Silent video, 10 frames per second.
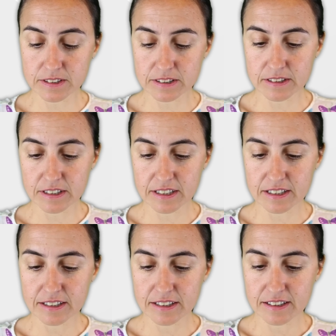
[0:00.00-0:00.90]

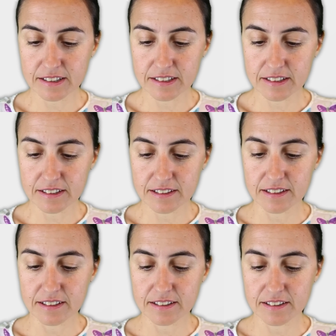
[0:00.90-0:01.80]

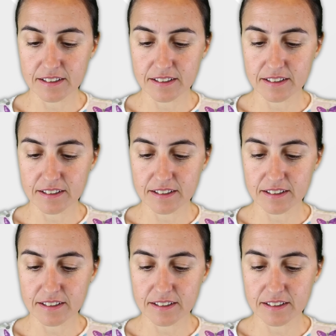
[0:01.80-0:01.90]
No one is speaking in this clip.